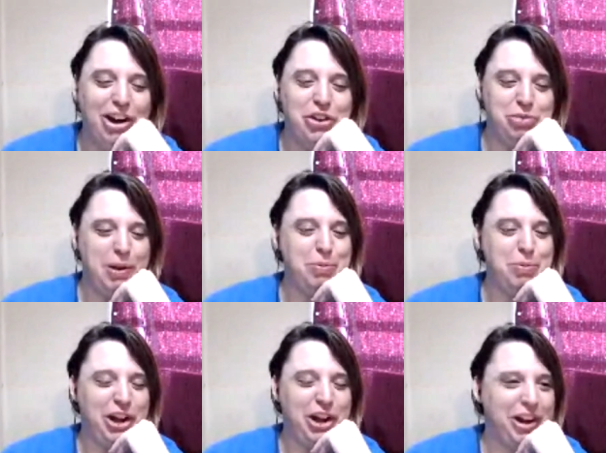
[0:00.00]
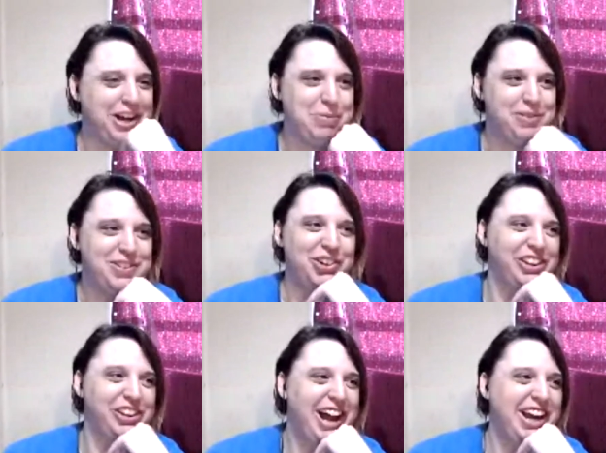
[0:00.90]
those people that'll wake up in the middle of the
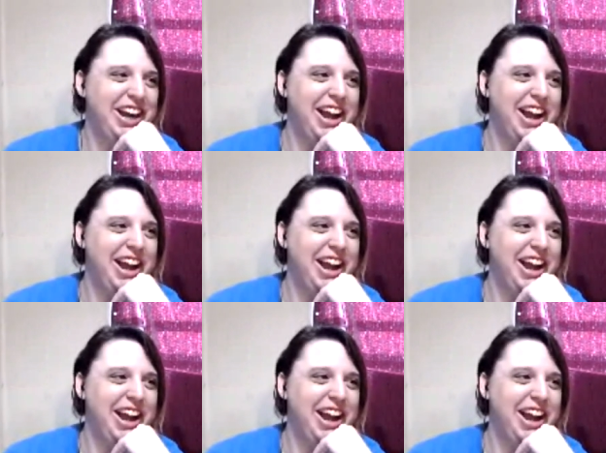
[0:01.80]
night